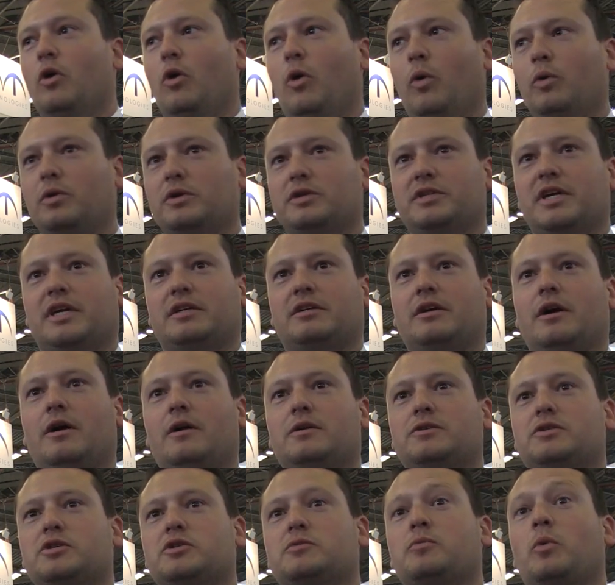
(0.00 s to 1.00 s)
older
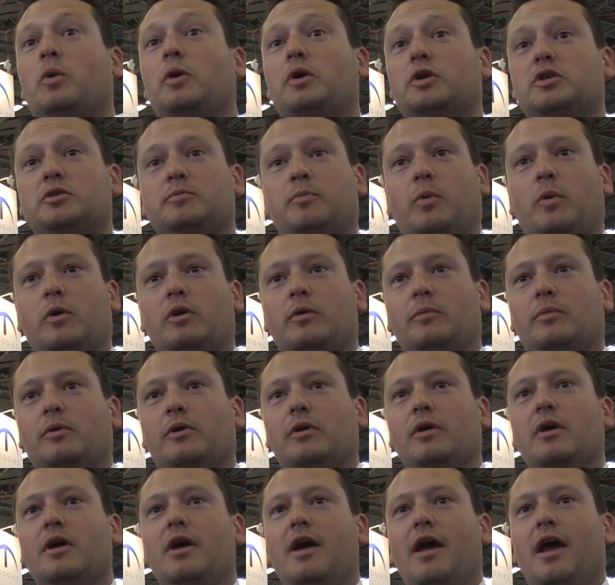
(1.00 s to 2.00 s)
technology is more
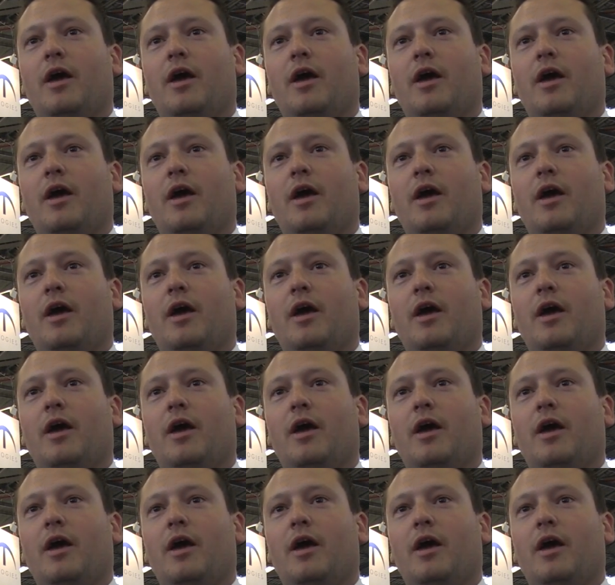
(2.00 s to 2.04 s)
exportable,